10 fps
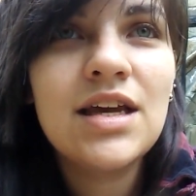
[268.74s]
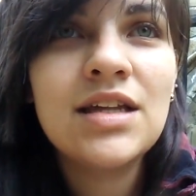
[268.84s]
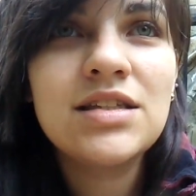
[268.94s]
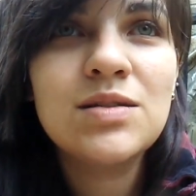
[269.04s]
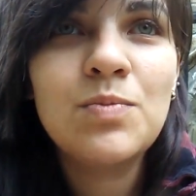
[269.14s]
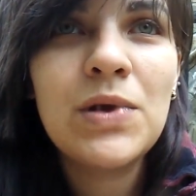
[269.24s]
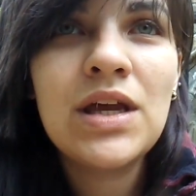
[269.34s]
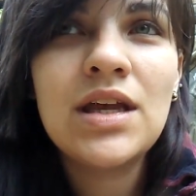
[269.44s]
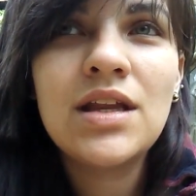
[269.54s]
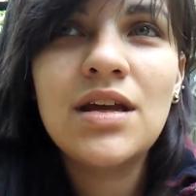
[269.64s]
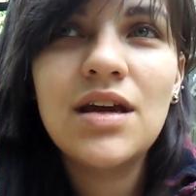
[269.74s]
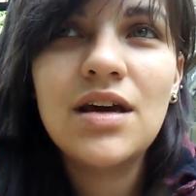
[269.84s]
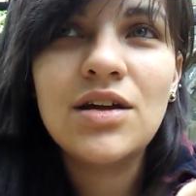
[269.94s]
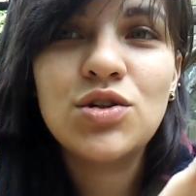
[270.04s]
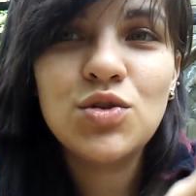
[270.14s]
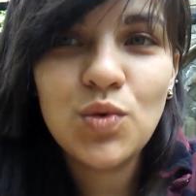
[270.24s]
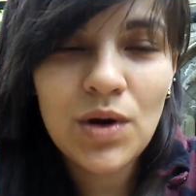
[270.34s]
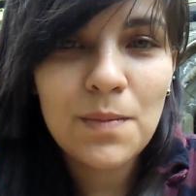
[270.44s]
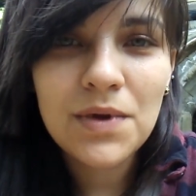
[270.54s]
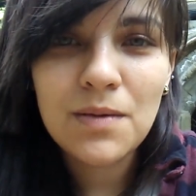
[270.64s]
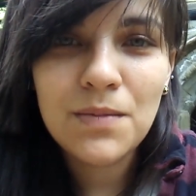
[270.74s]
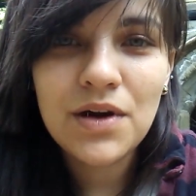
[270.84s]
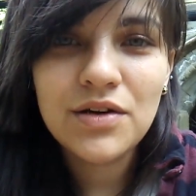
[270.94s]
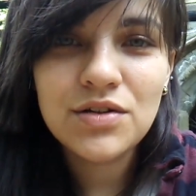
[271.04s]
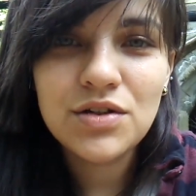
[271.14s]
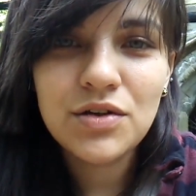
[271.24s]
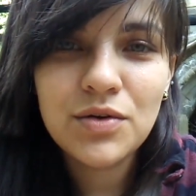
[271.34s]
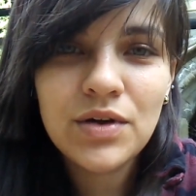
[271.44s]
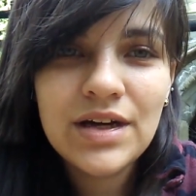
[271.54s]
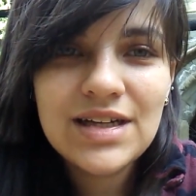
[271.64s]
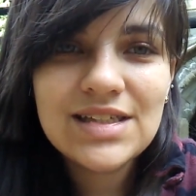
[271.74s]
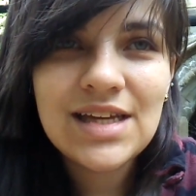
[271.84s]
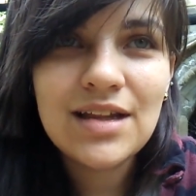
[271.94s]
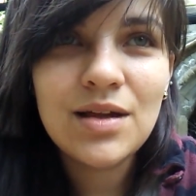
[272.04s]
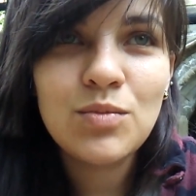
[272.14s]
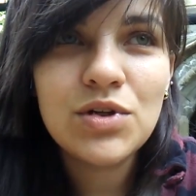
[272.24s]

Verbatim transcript: It's been a trip compared to Salem,